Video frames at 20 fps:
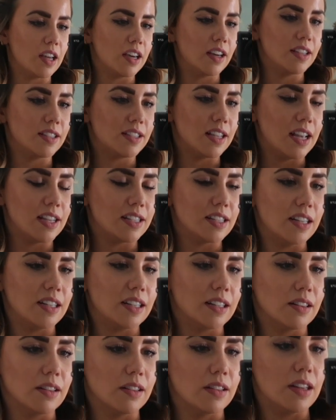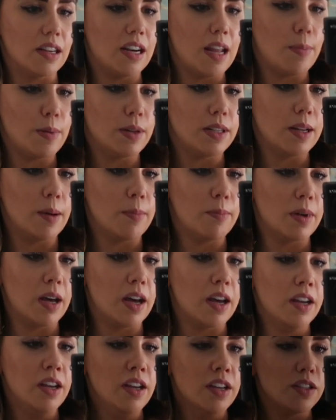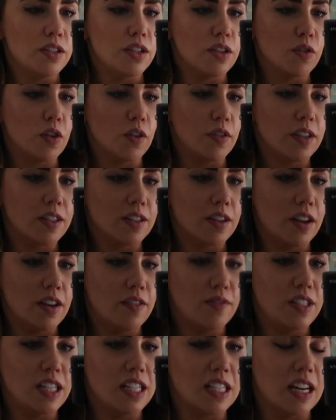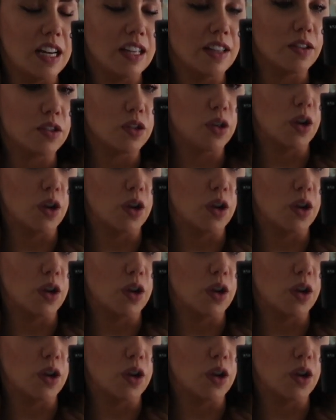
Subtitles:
like I said, a little leopard number, so you've got this kind of detailing at the